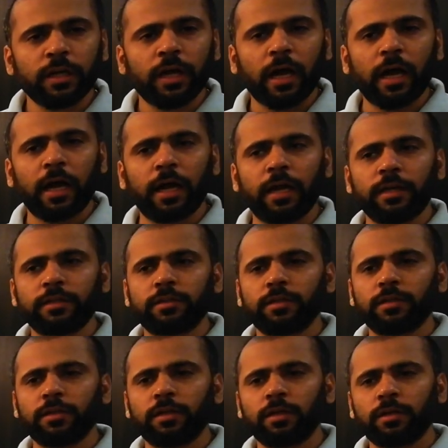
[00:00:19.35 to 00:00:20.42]
and
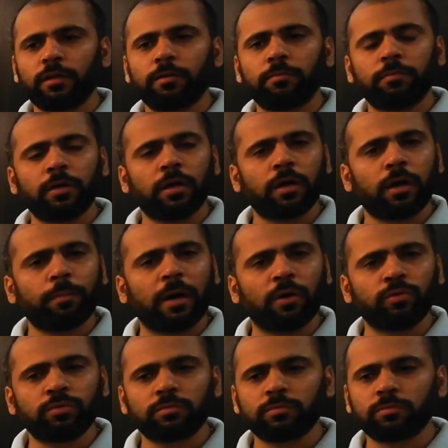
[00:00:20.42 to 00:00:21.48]

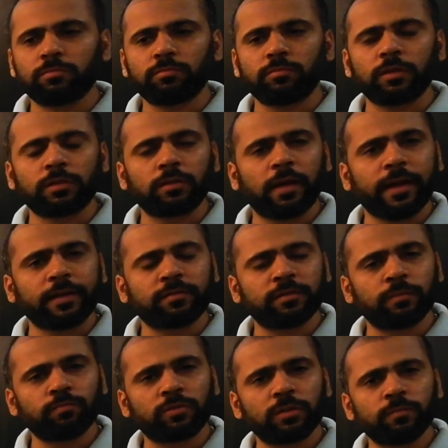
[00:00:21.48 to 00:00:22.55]
about the
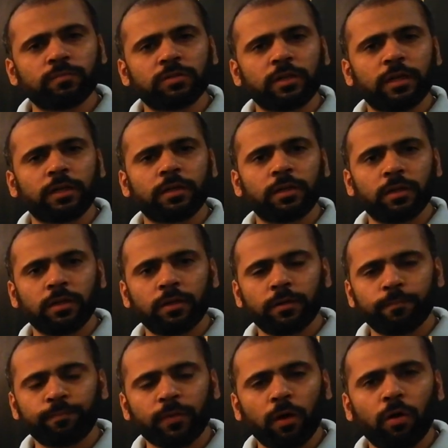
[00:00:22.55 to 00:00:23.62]
symptoms and
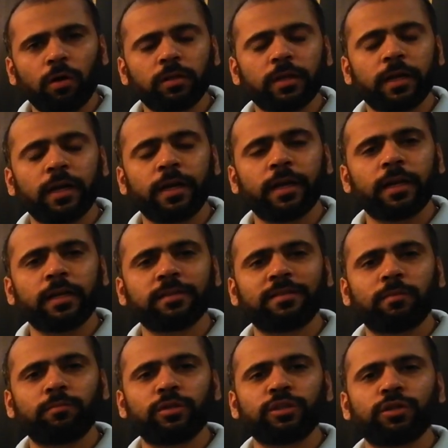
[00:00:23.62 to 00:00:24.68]
all the clinical
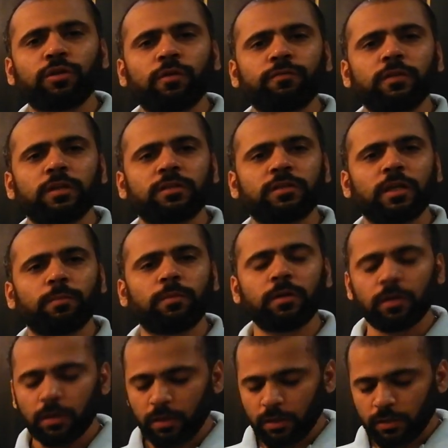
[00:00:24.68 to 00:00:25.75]
examination of the stable
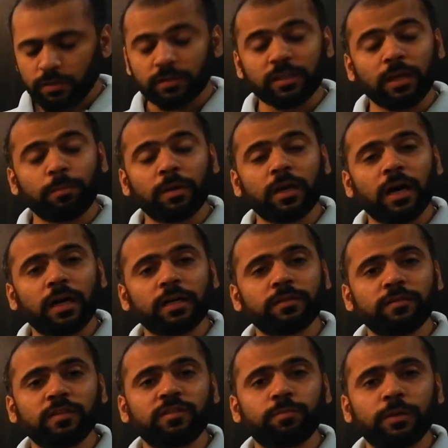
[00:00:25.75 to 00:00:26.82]
ischemic heart
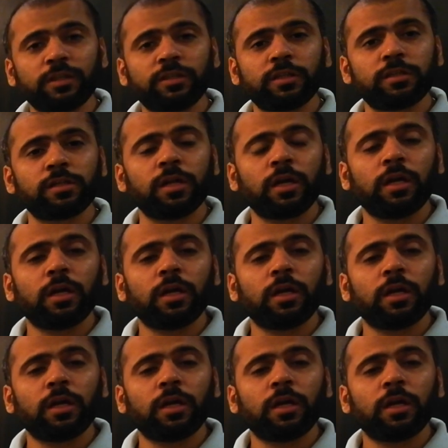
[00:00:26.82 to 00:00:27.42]
disease patients.